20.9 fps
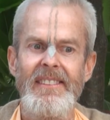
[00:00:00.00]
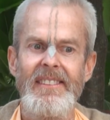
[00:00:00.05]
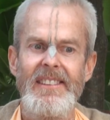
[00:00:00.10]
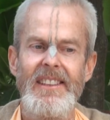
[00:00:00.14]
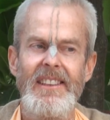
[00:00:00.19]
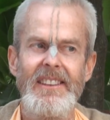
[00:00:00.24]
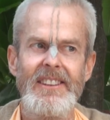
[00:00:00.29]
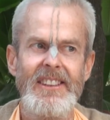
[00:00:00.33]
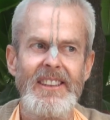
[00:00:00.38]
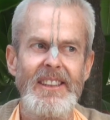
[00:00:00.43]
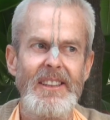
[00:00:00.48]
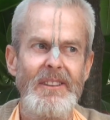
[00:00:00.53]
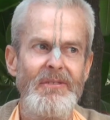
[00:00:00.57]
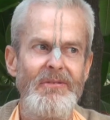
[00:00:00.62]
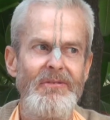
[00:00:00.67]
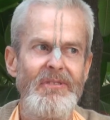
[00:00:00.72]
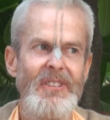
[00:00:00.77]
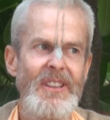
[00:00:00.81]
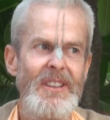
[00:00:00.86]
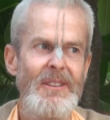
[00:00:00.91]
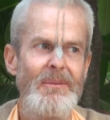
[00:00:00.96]
touching the
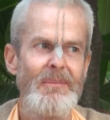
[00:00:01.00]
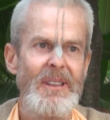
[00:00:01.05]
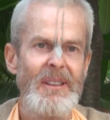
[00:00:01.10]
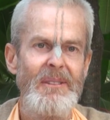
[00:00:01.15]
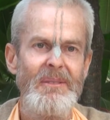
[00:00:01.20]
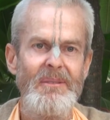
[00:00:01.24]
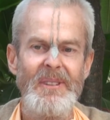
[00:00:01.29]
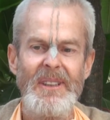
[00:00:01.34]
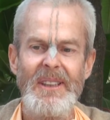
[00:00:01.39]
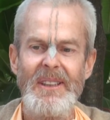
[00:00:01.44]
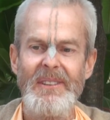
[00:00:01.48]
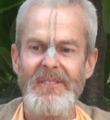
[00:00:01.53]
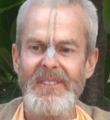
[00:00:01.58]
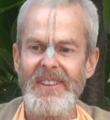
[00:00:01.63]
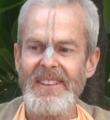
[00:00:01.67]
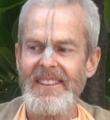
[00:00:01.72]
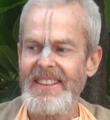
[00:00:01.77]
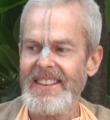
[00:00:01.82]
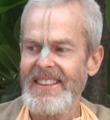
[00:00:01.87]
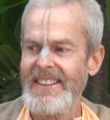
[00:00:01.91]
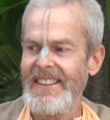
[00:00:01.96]
feet of my wife?
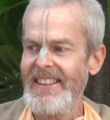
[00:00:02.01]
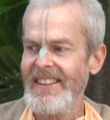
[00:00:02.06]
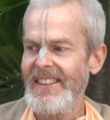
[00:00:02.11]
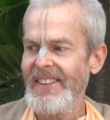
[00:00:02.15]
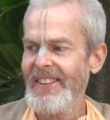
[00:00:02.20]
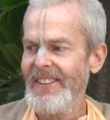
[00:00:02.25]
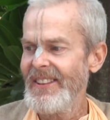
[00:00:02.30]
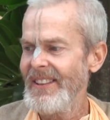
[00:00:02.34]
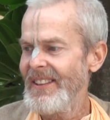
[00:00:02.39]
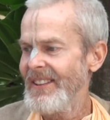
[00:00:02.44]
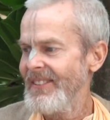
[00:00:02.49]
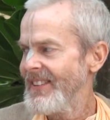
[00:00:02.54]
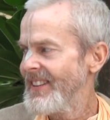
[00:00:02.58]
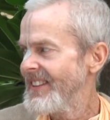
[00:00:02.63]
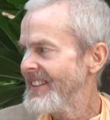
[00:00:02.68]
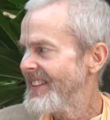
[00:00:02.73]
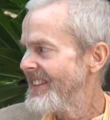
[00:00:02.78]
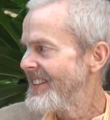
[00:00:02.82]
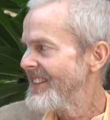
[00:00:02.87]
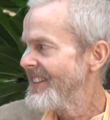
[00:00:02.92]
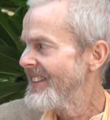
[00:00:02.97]
This is unheard of.
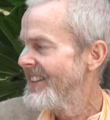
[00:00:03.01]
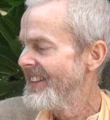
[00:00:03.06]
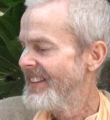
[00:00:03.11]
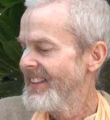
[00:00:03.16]
This is